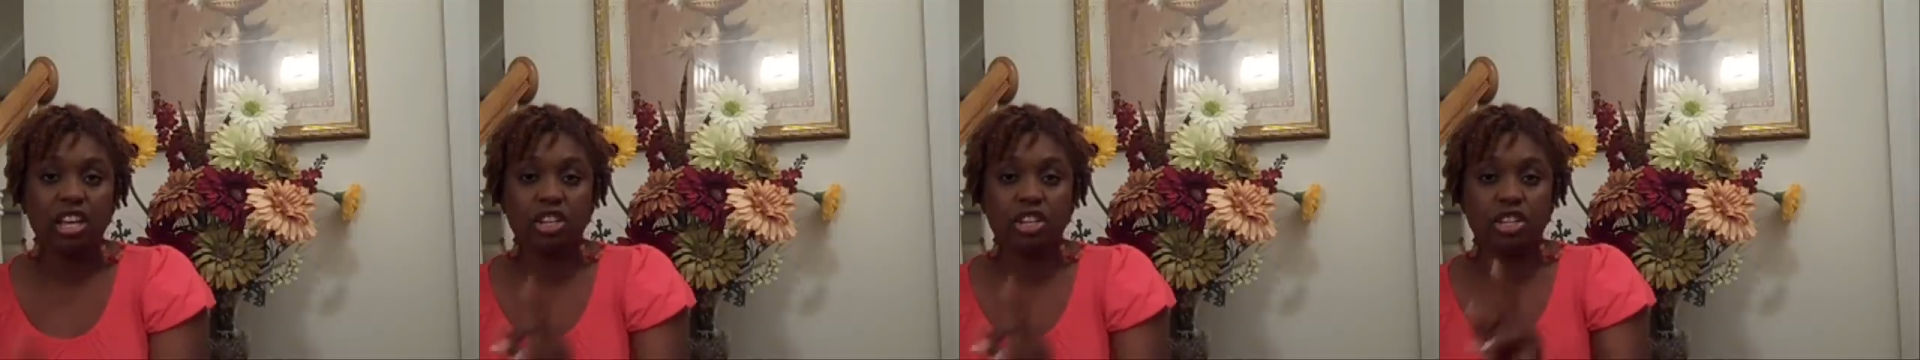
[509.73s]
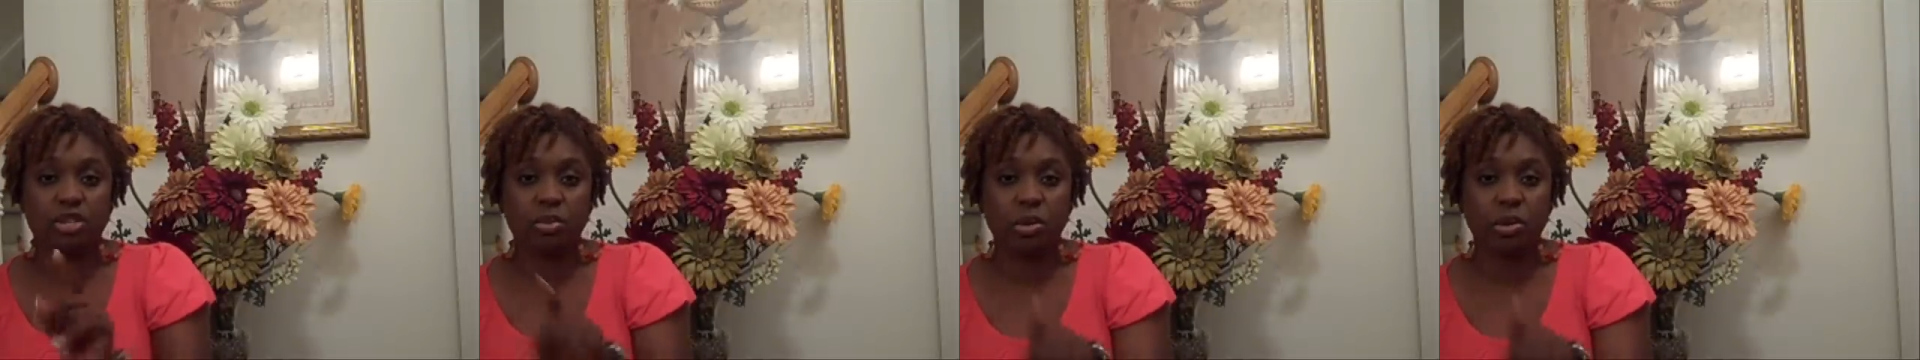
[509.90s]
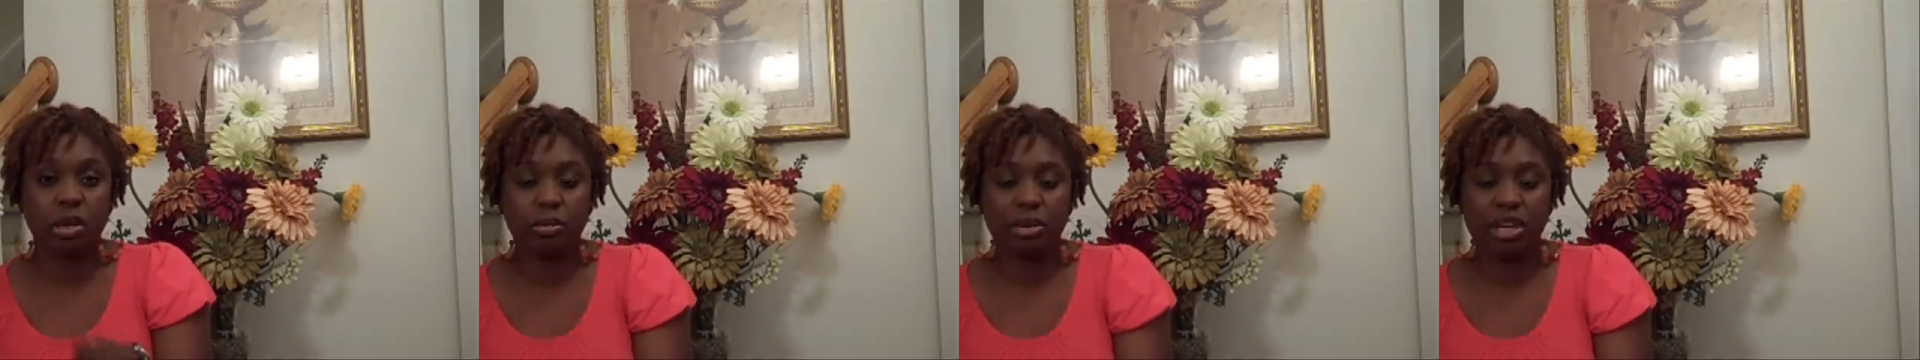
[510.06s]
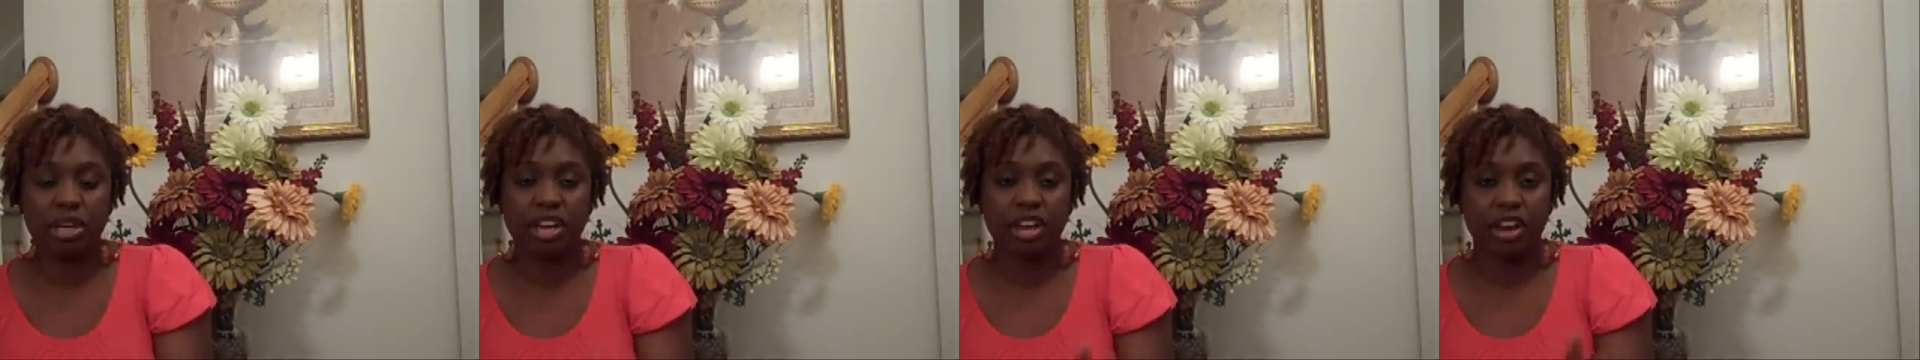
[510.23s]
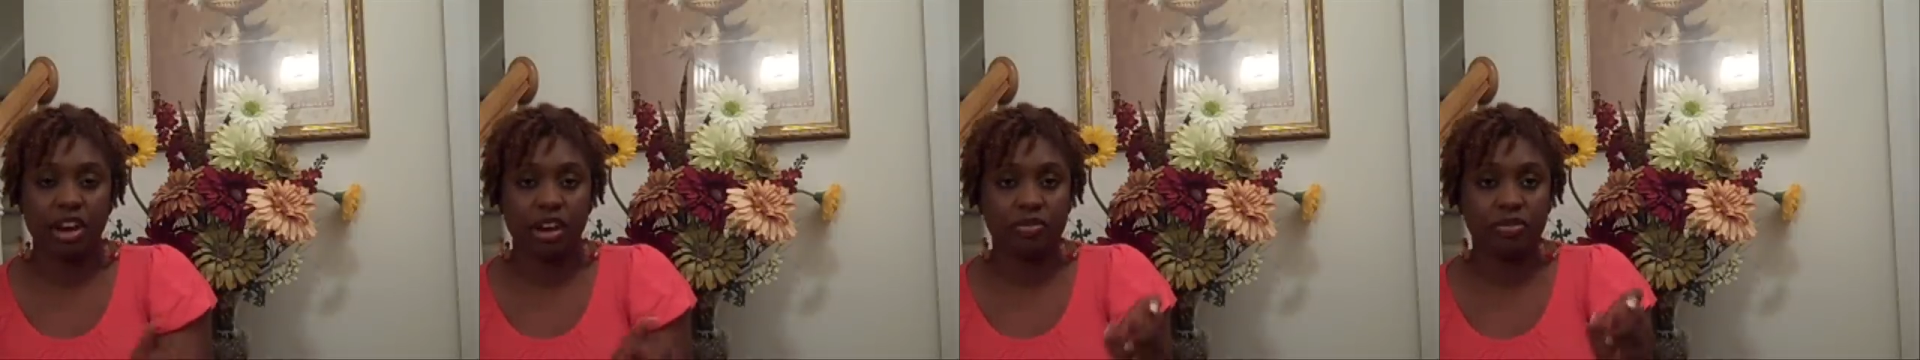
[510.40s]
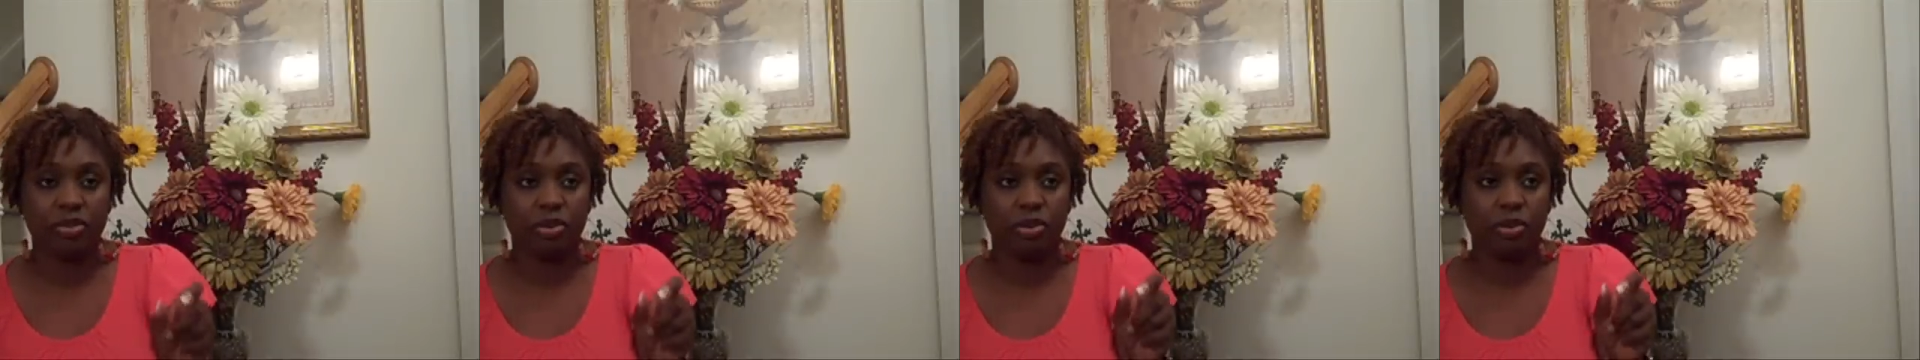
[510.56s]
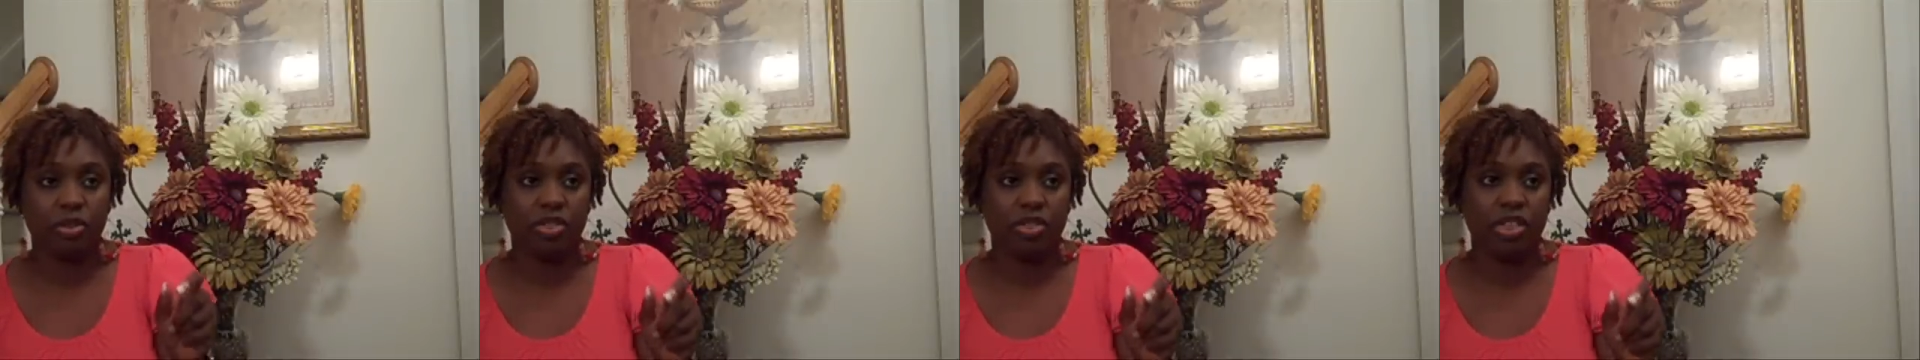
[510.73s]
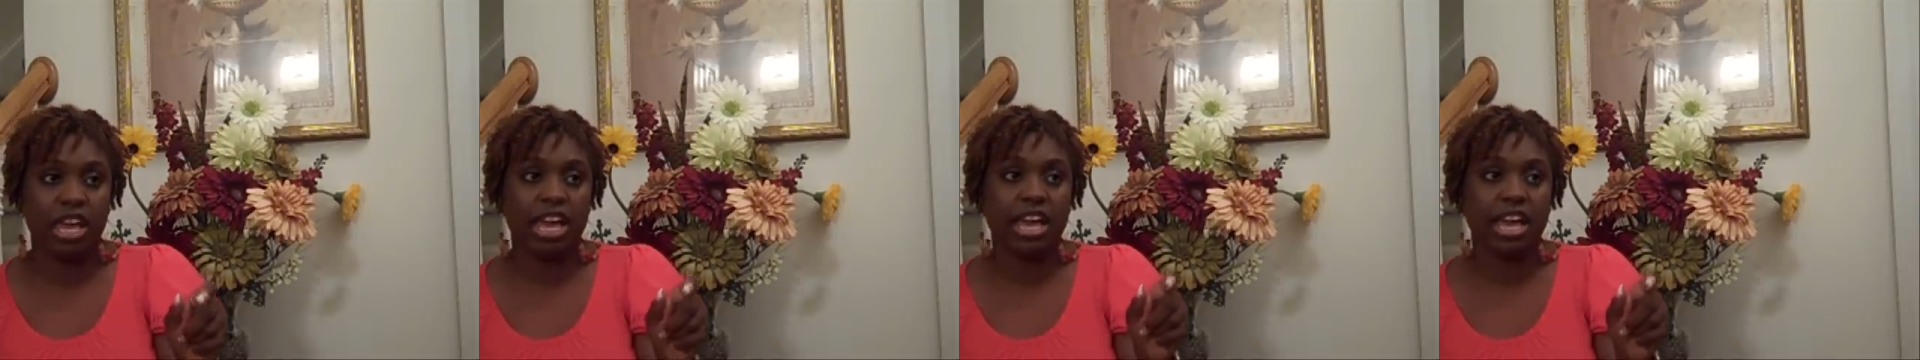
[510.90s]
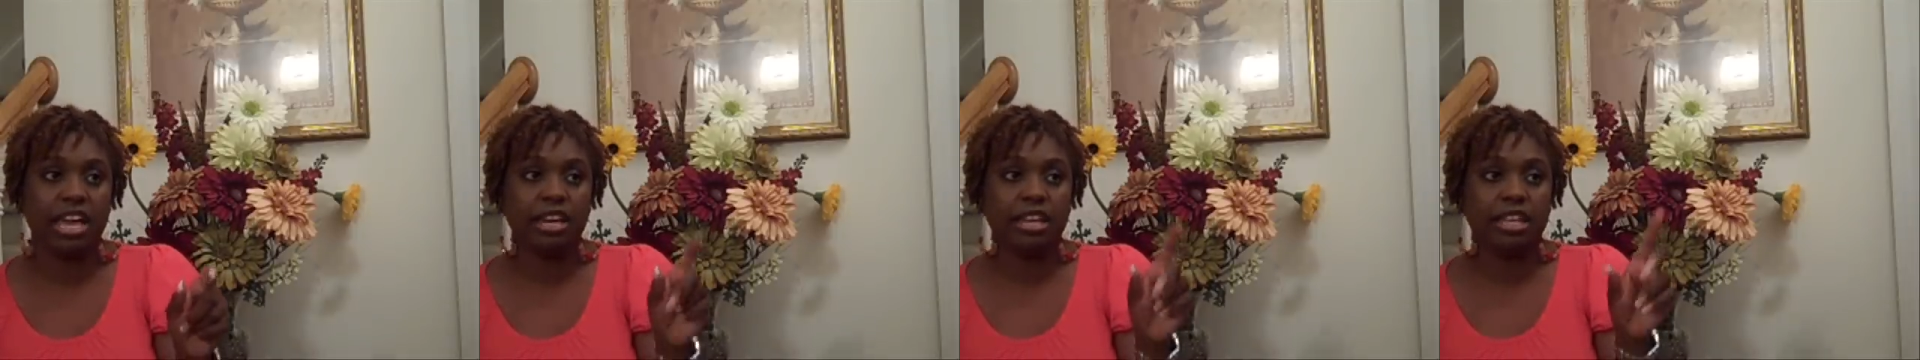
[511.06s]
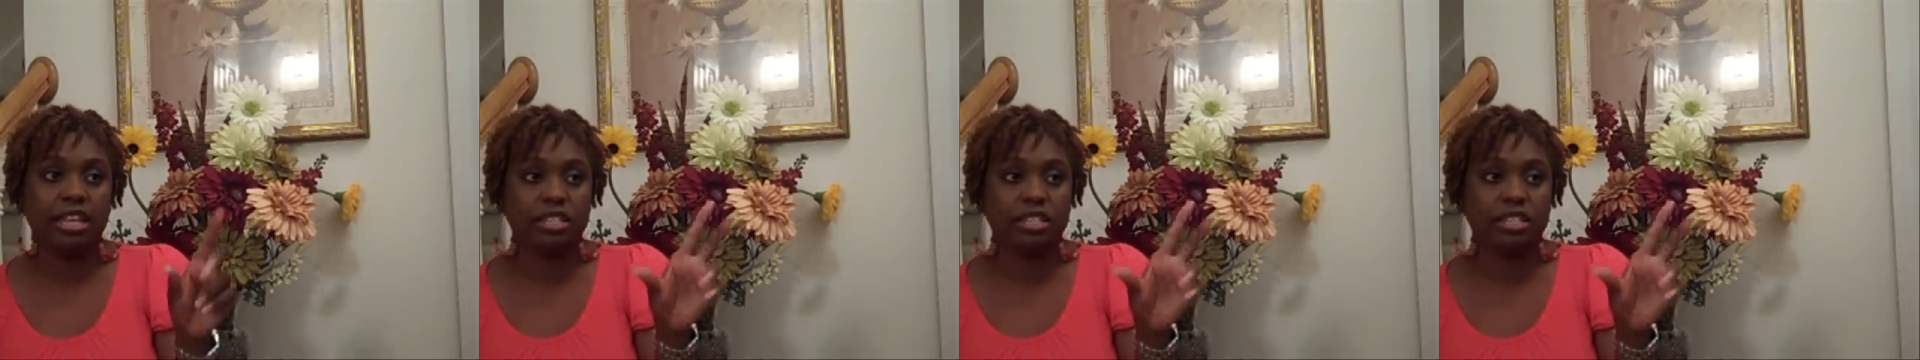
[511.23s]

You just want to be careful that